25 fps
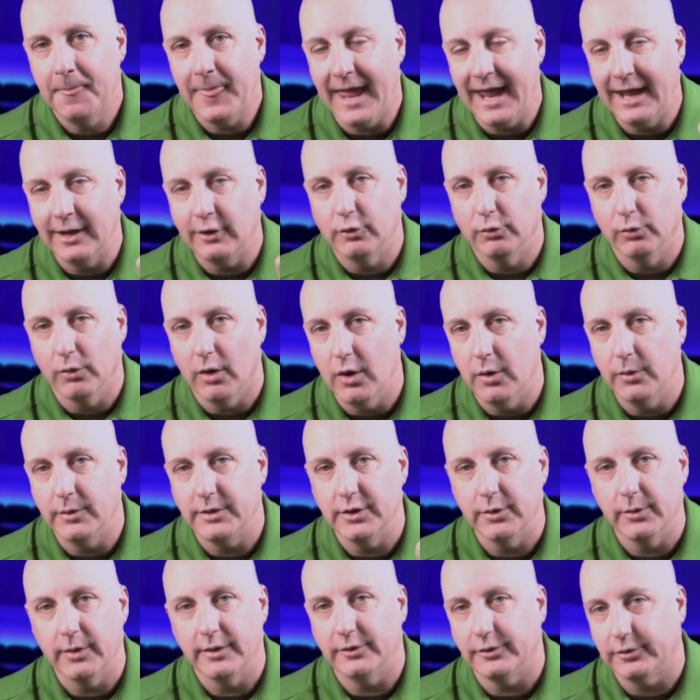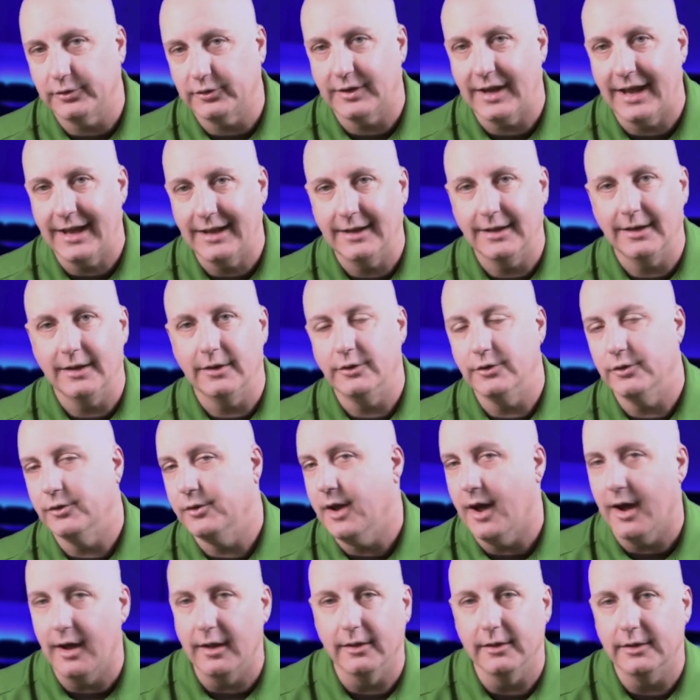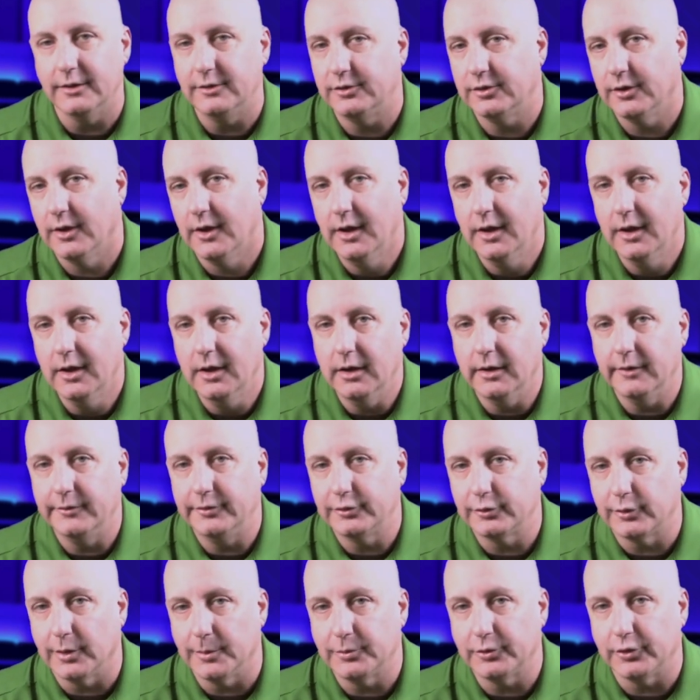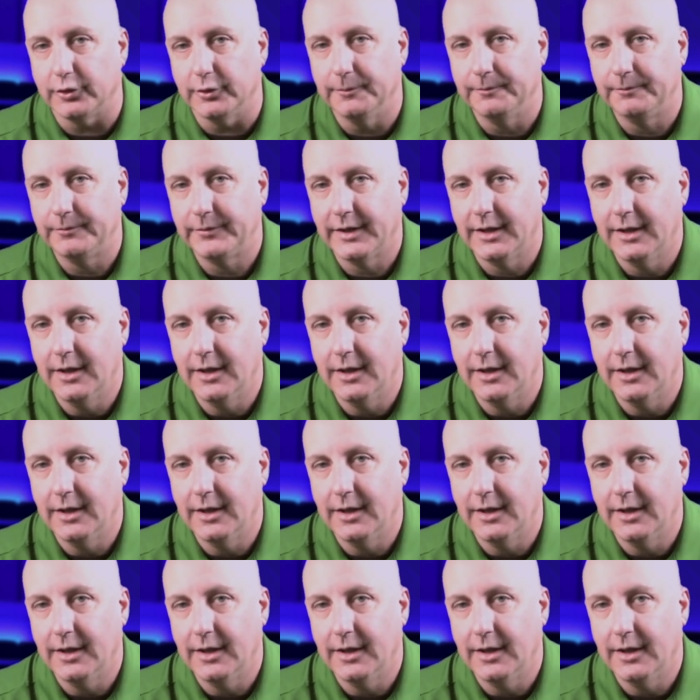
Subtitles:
and grow in your understanding and your knowledge of Scripture.